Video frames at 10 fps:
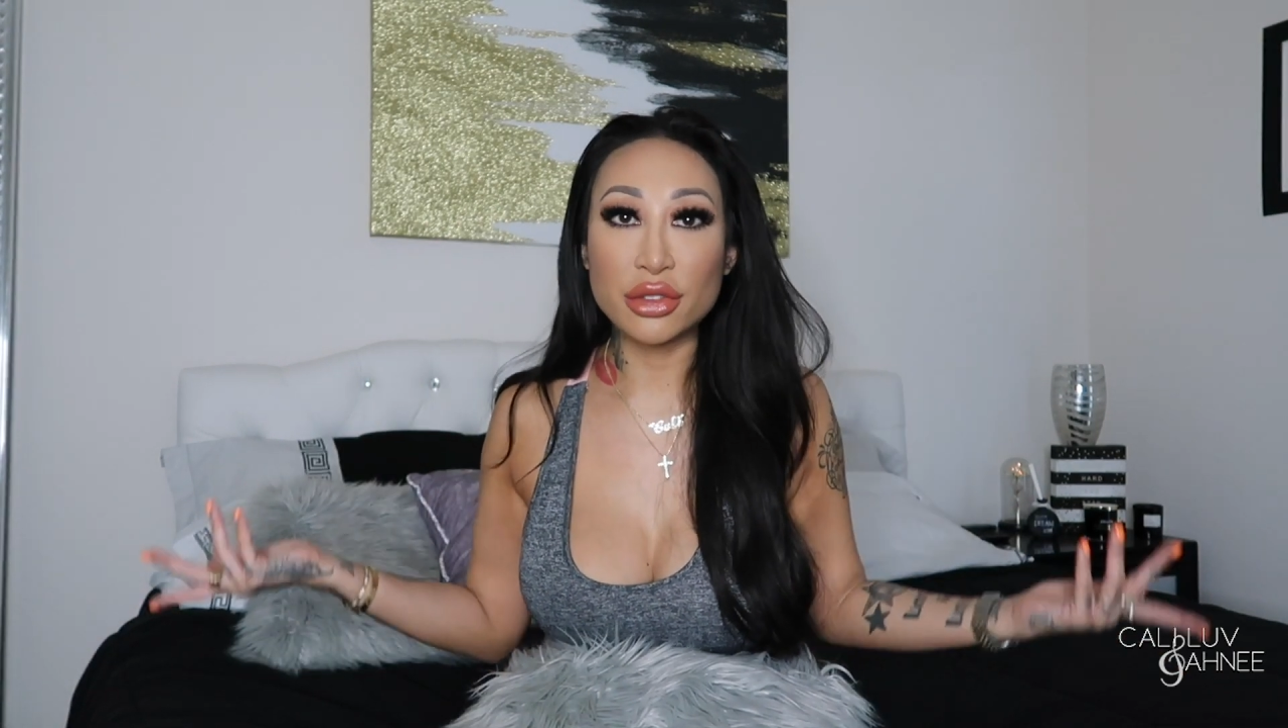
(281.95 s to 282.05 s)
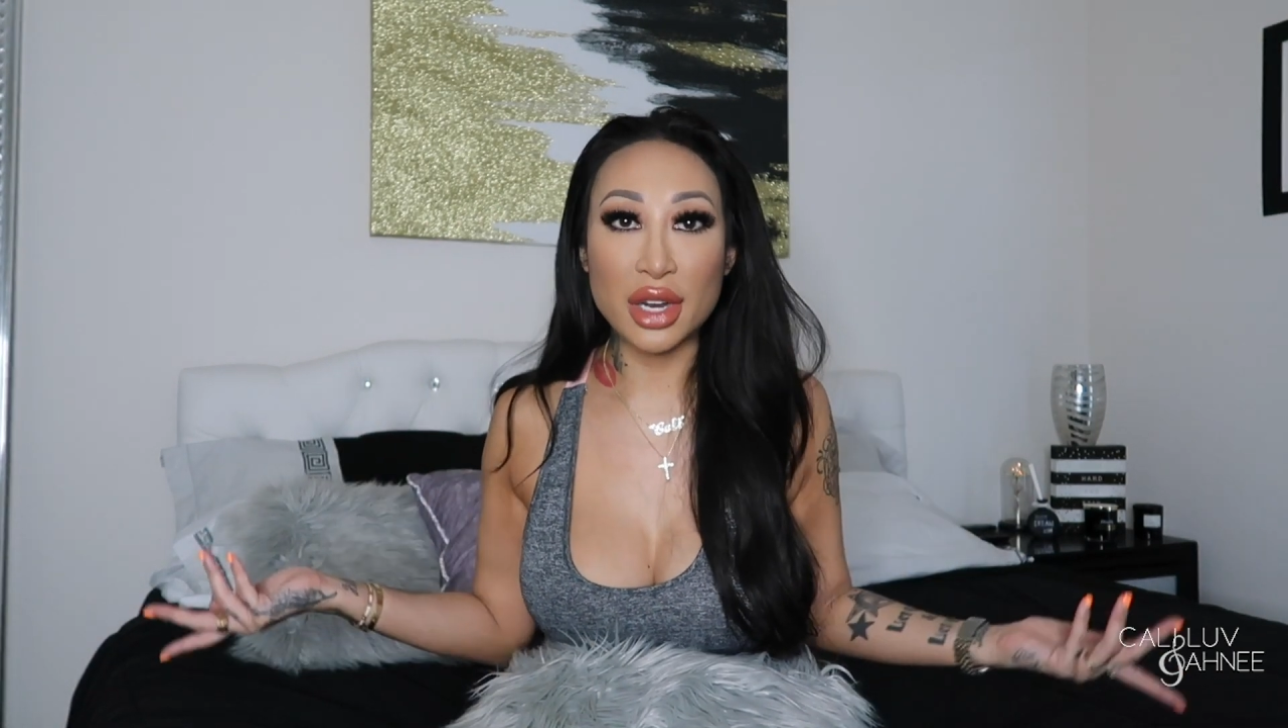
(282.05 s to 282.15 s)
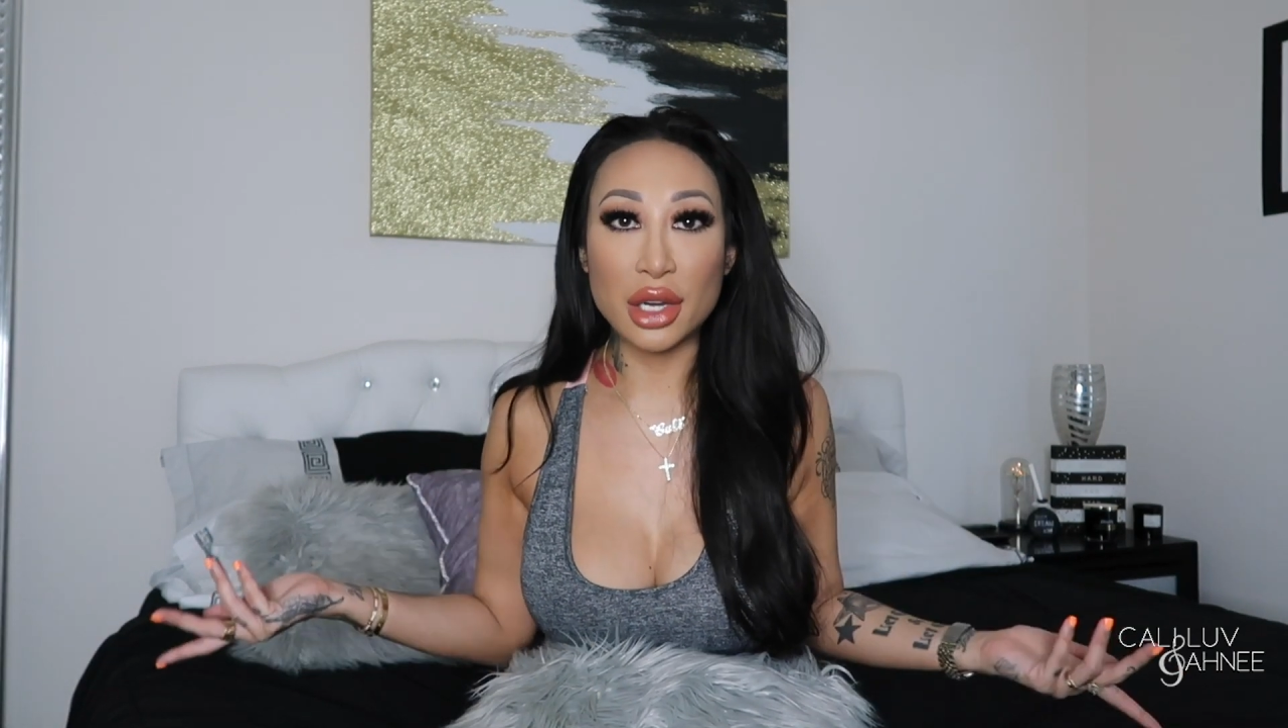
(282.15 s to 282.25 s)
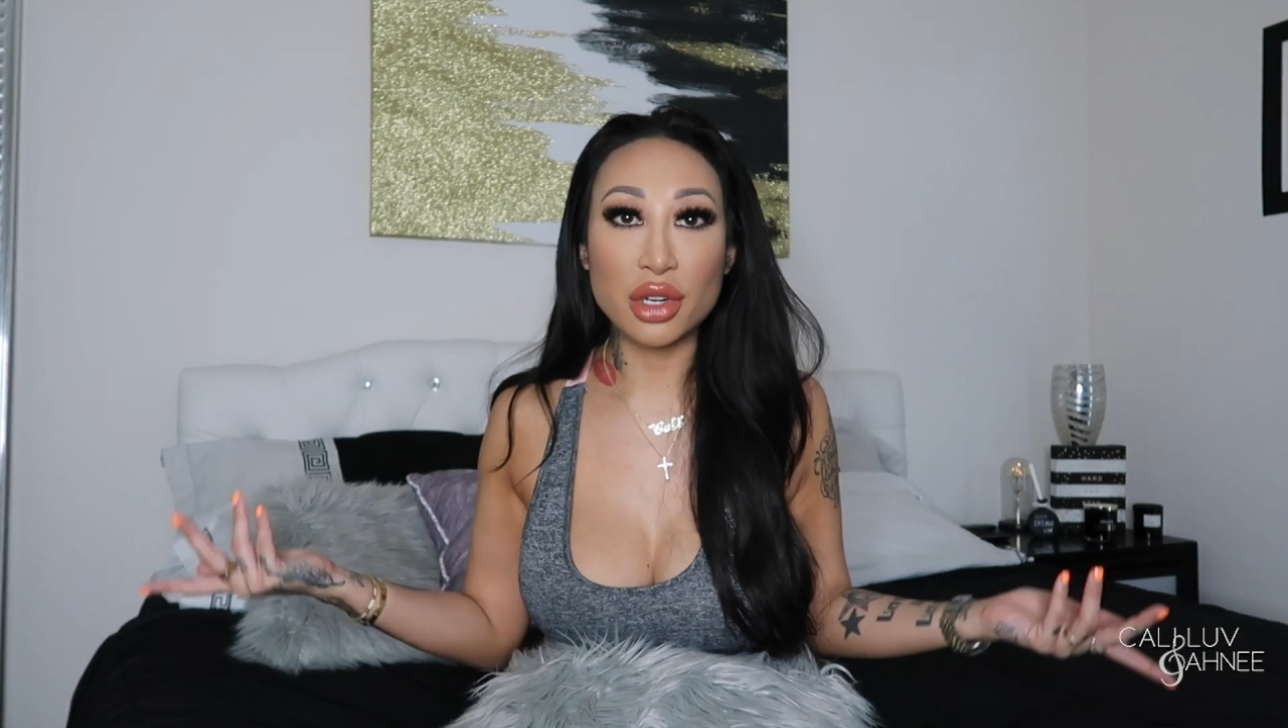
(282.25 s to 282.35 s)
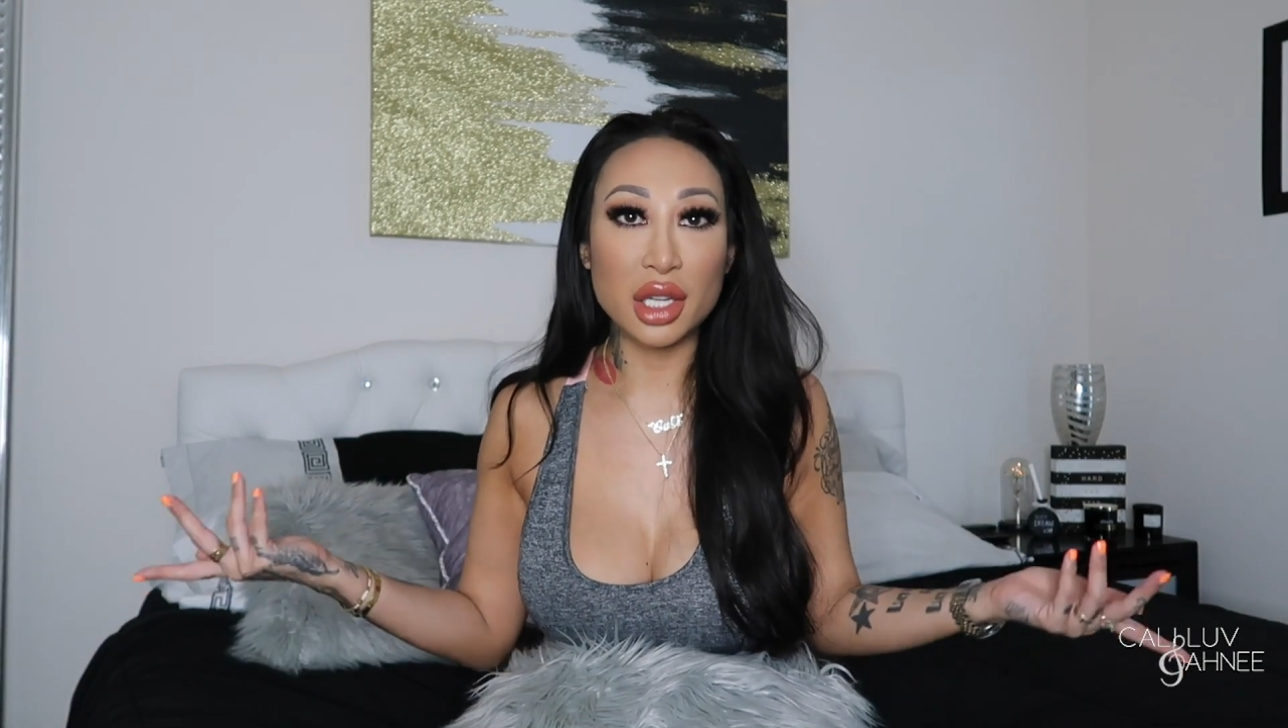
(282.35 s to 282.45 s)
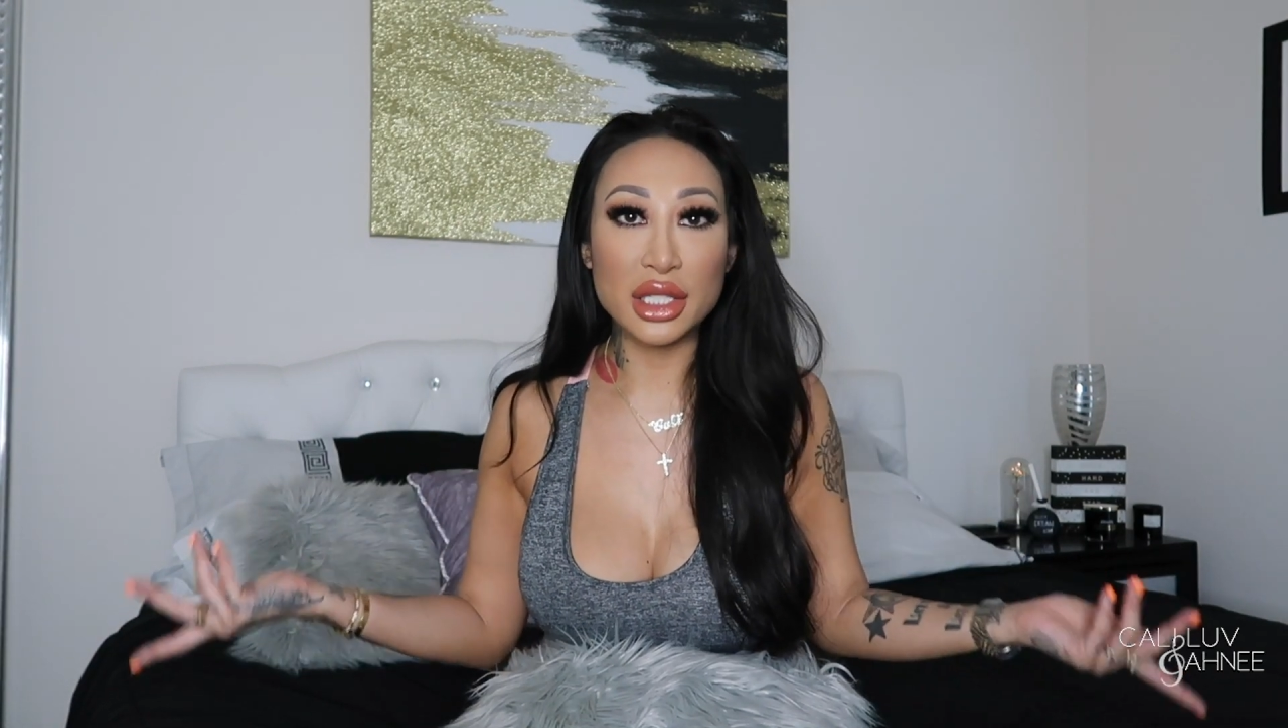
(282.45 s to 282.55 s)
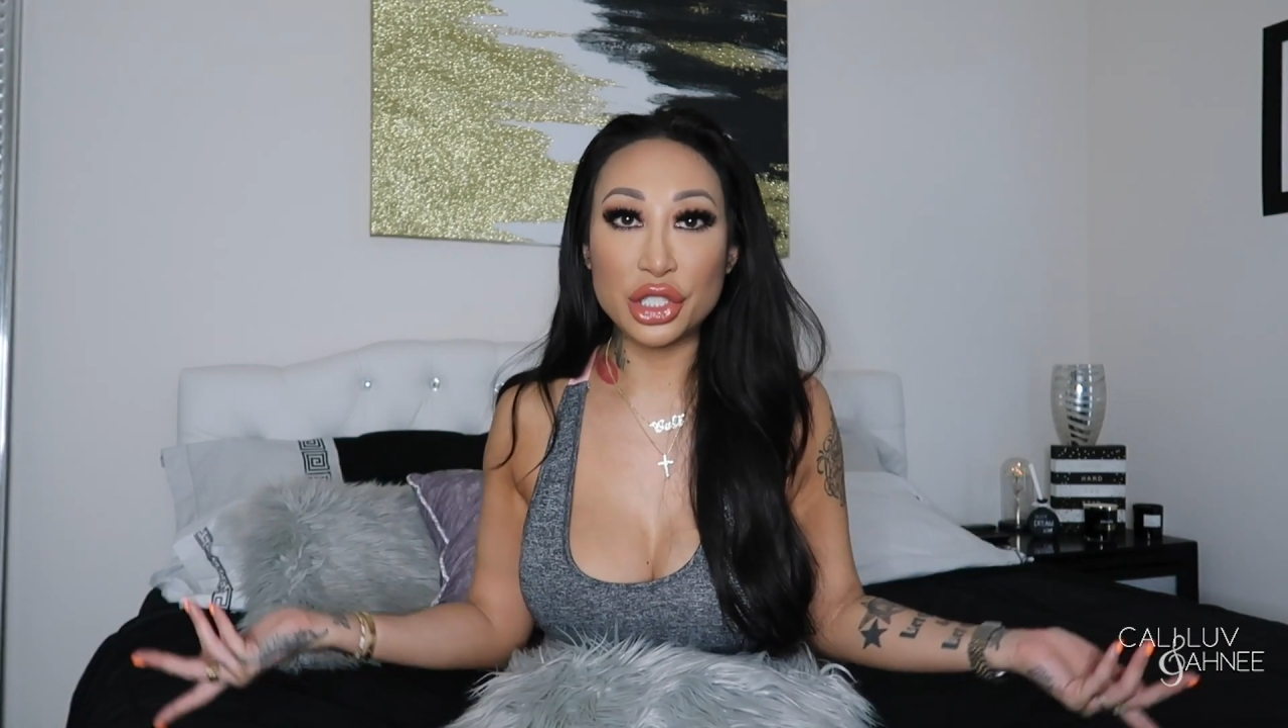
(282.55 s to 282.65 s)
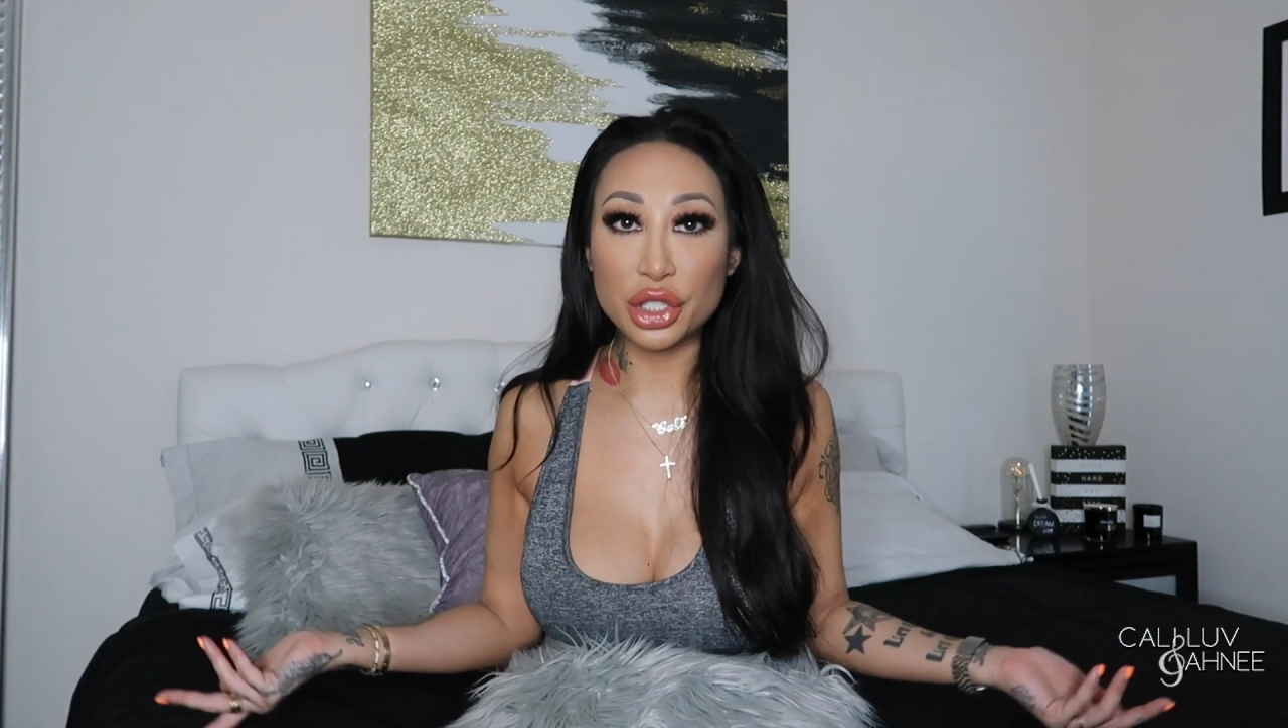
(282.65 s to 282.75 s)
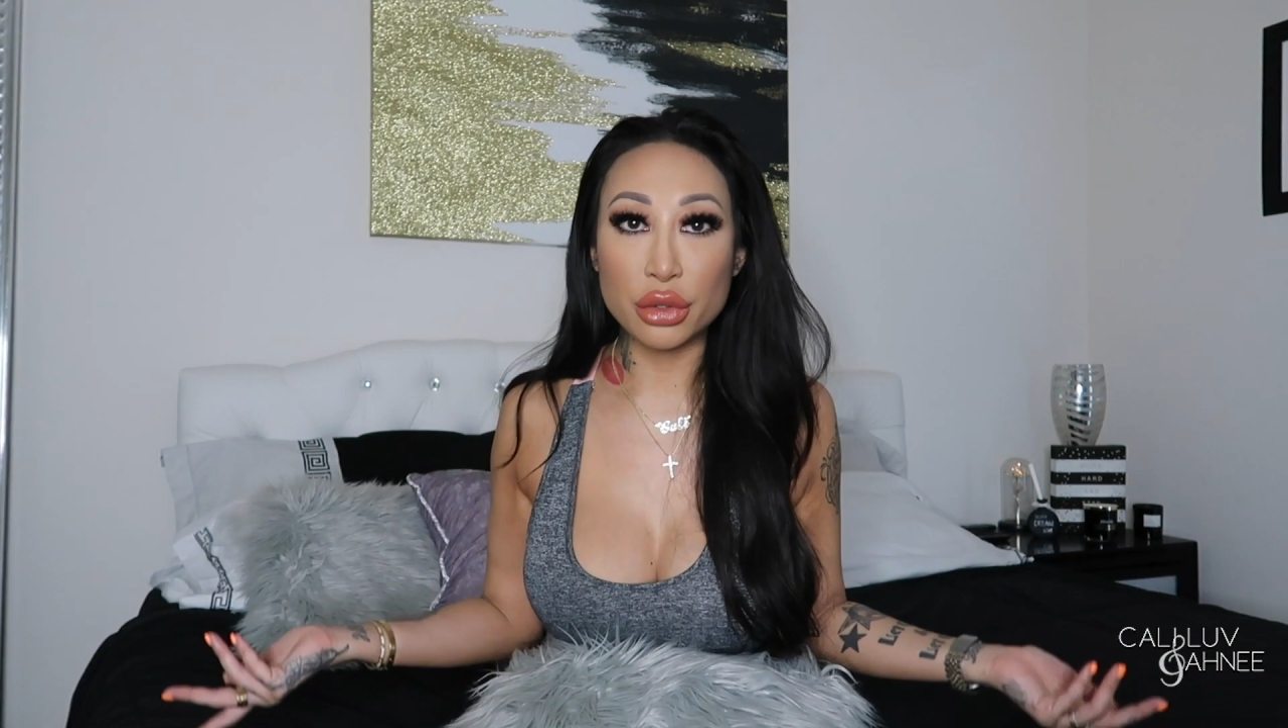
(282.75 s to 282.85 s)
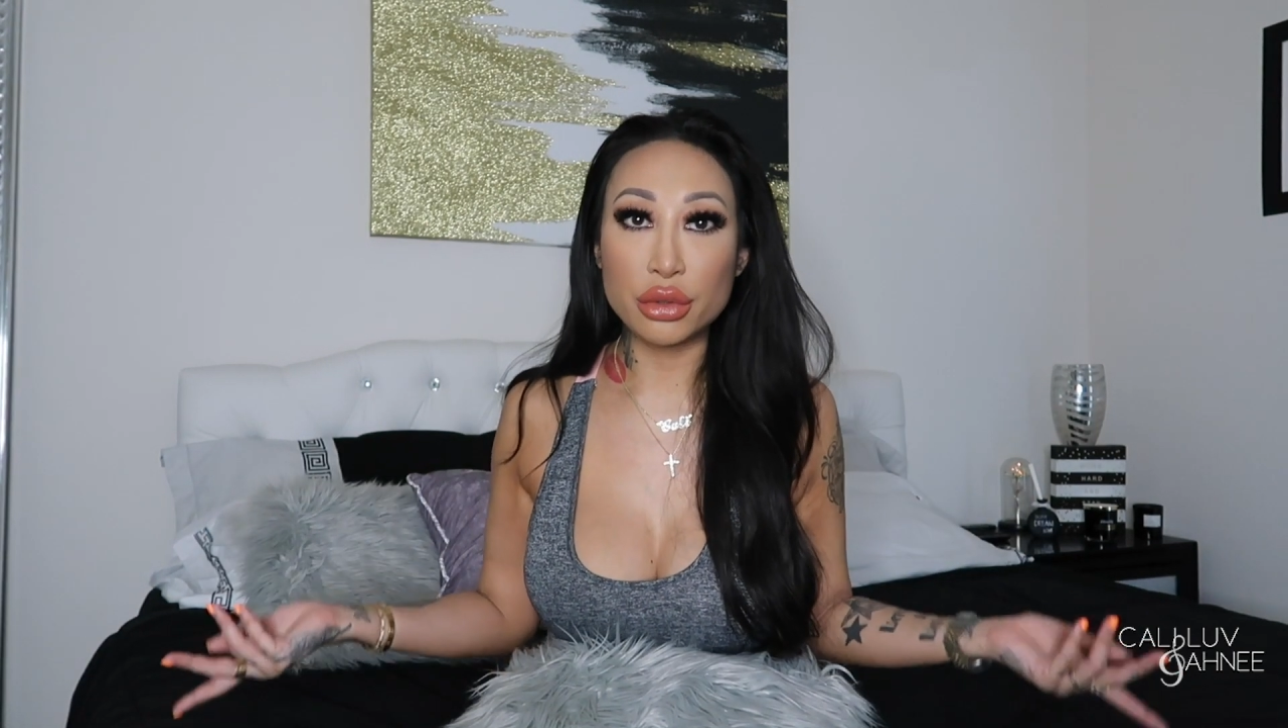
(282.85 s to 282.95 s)
around on
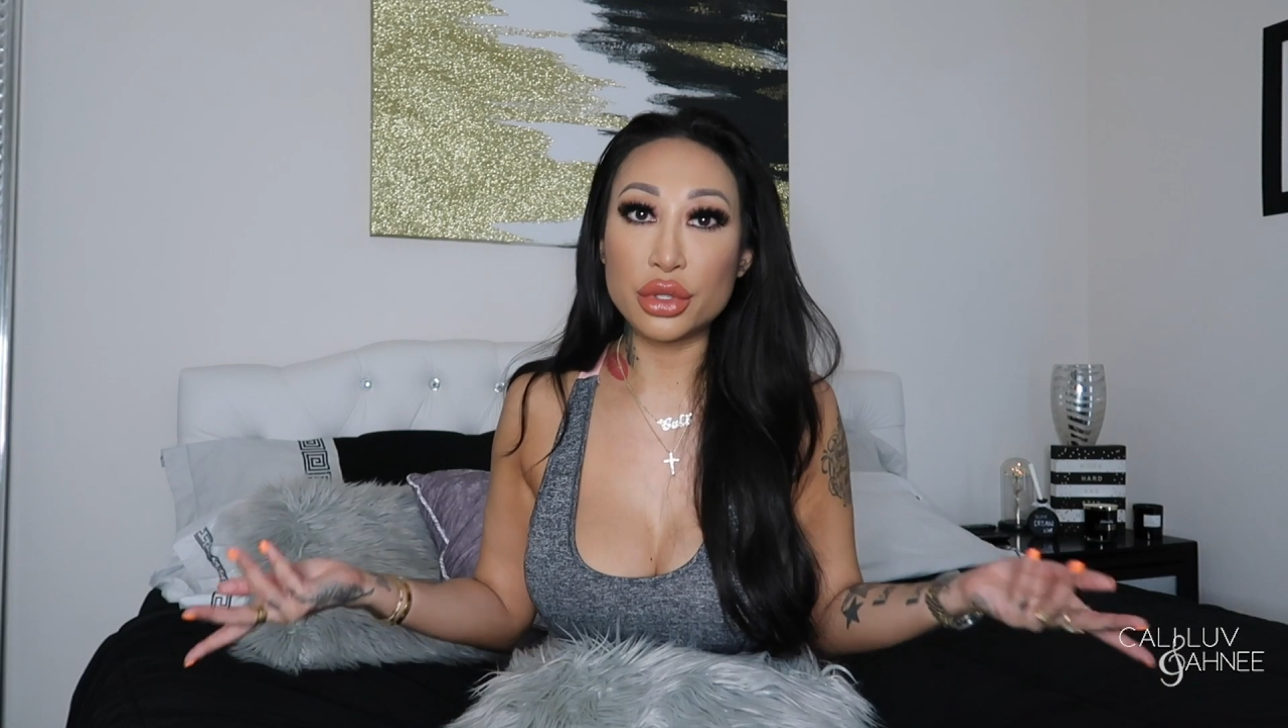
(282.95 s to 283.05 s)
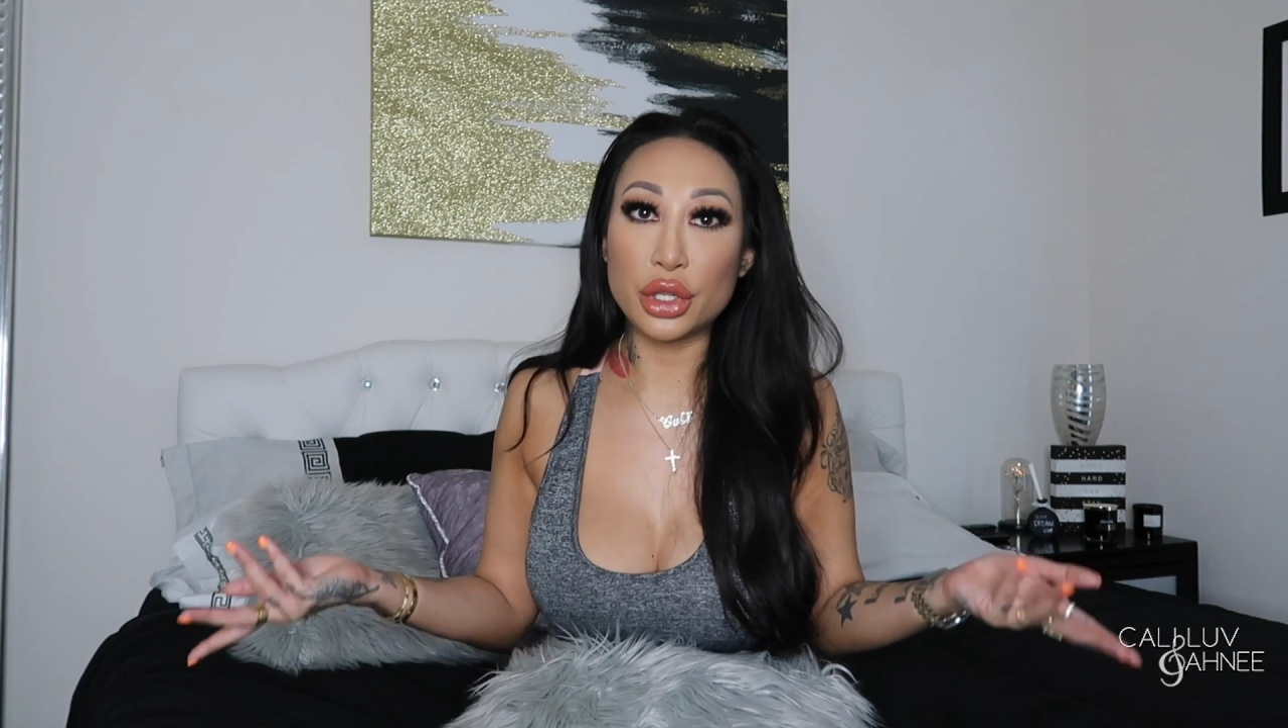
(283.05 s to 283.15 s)
these shows,